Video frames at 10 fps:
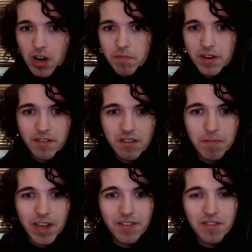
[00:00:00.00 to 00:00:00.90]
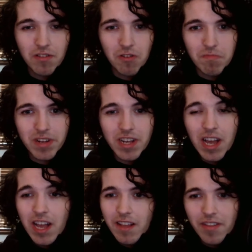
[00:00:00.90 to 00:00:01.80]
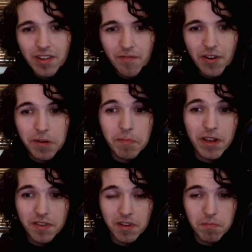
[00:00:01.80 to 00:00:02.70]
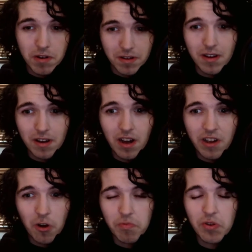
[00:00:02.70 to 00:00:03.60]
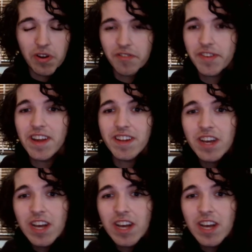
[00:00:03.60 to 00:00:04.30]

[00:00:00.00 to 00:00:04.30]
into space a little bit. This is very messy, but I hope you understand.